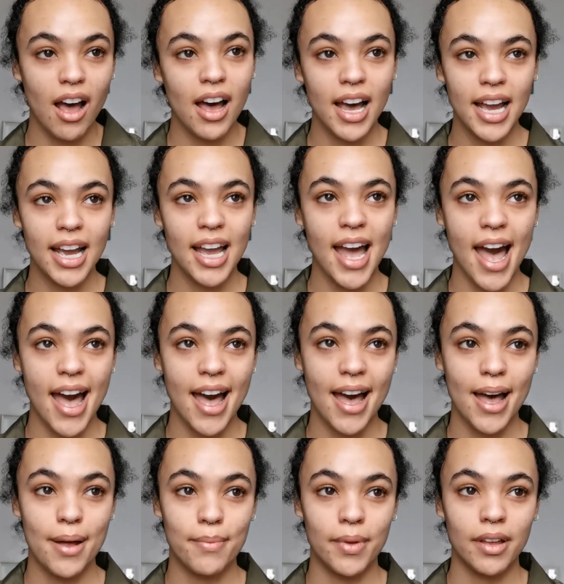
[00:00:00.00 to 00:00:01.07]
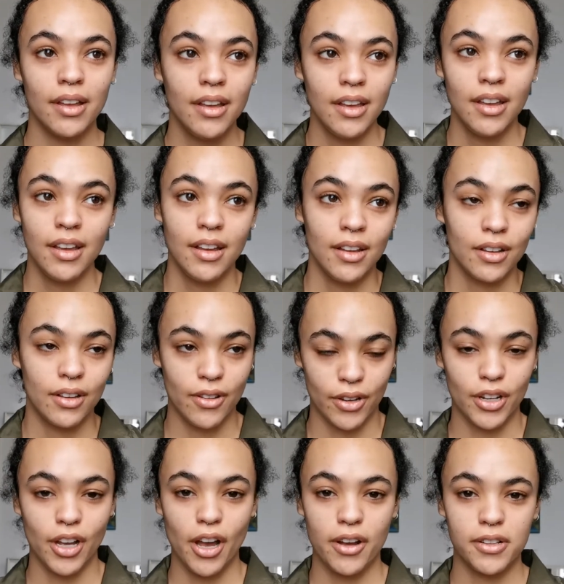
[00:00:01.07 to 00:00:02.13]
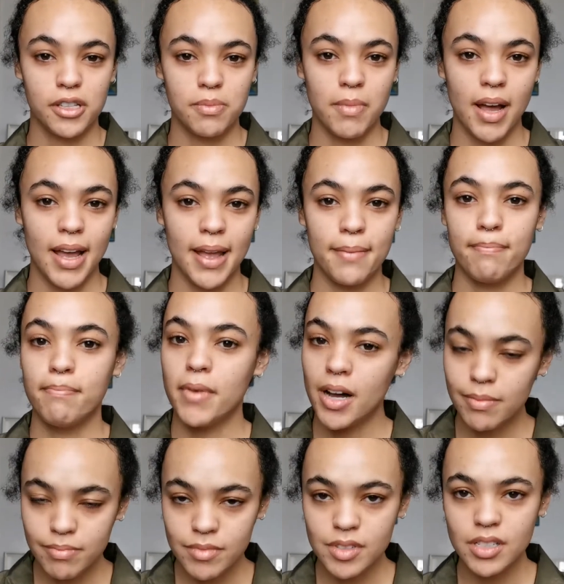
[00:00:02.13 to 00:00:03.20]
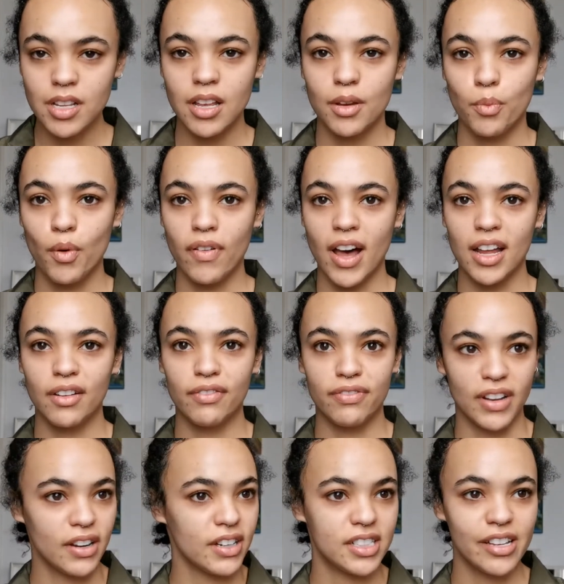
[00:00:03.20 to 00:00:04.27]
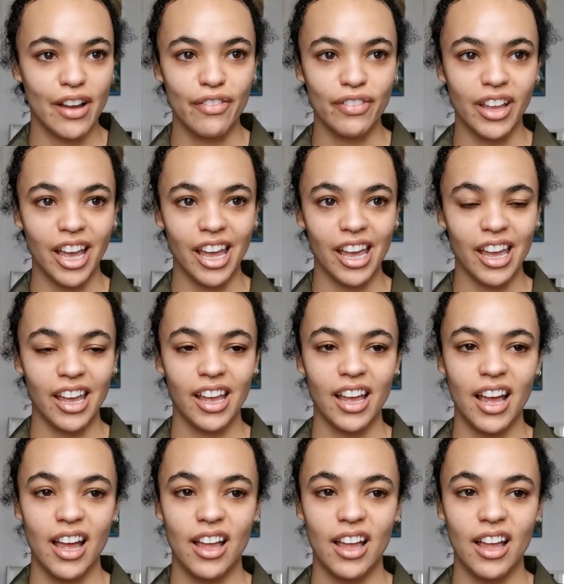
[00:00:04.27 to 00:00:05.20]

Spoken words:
I am gonna go to my mum's. We've had a very tough year.